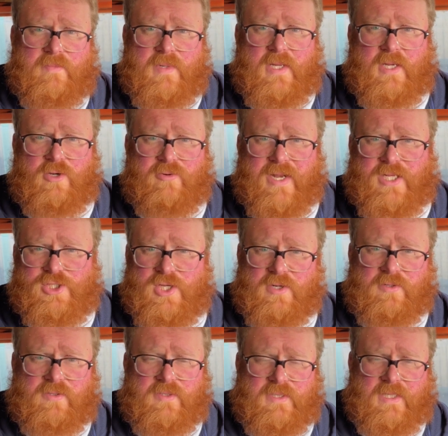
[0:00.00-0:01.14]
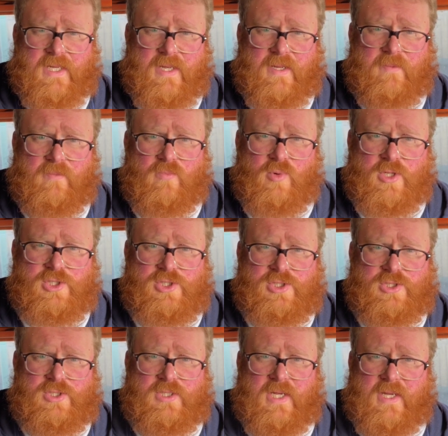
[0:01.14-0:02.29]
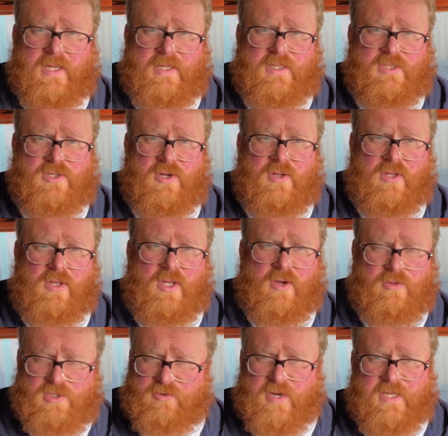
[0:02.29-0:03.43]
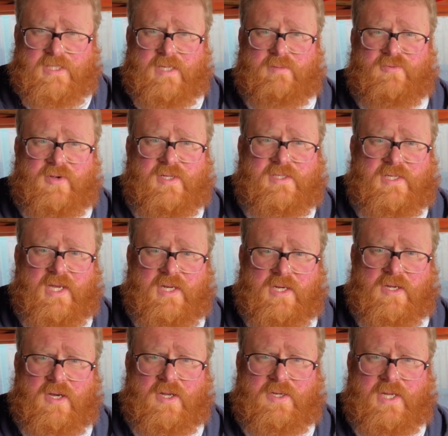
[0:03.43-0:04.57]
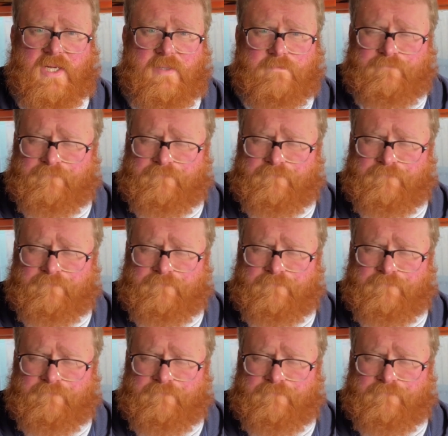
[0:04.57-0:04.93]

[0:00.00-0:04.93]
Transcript: a great channel which has got loads of great tips for container gardening.